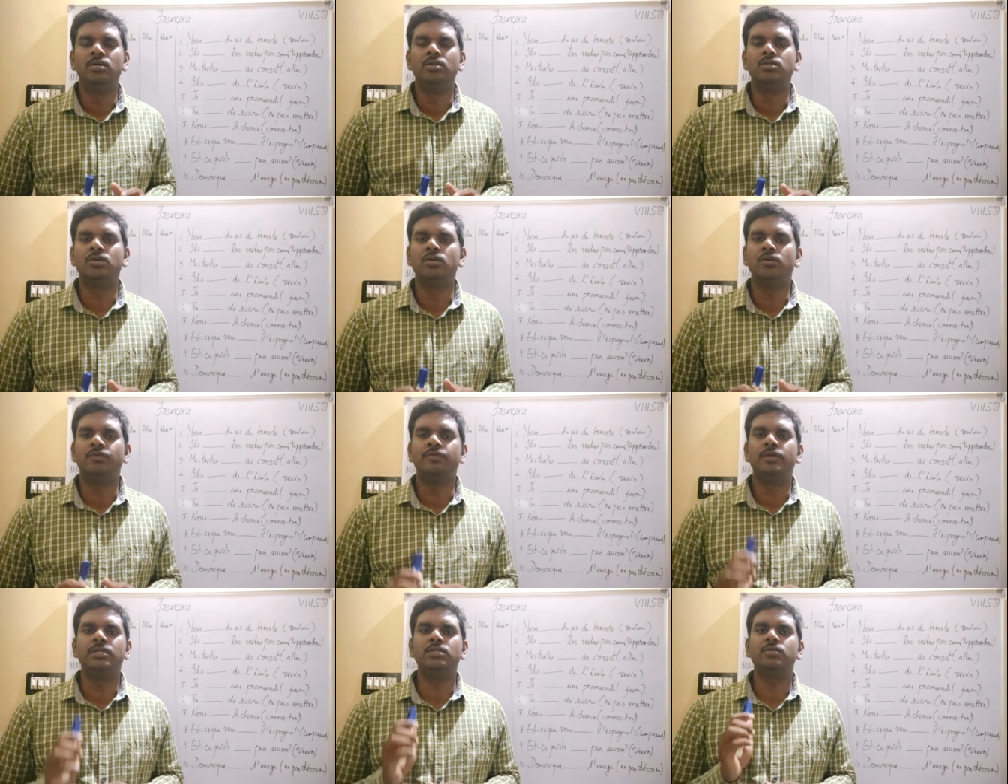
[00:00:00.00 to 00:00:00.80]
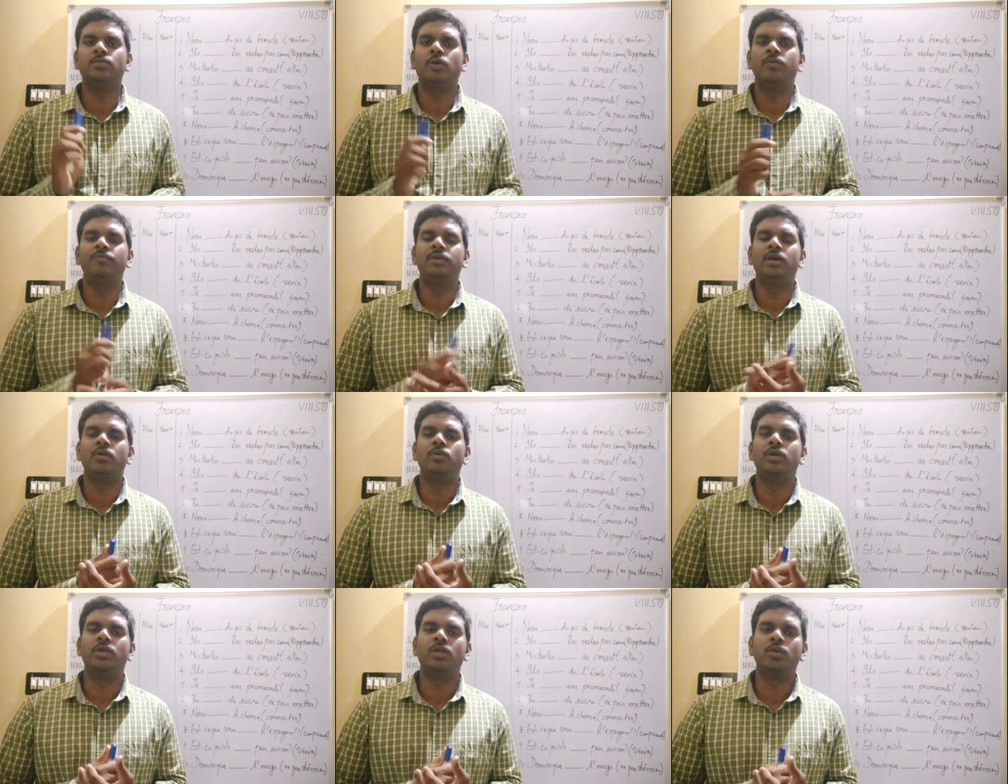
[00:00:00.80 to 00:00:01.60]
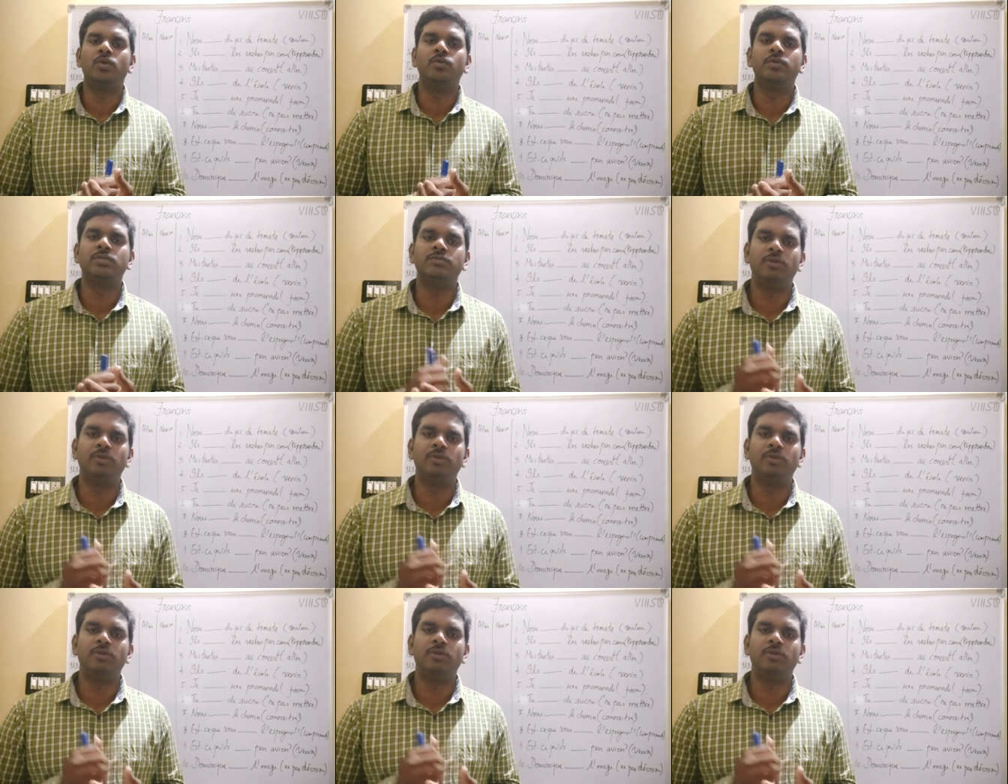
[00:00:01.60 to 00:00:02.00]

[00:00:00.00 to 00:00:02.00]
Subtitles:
So first what we are going to do is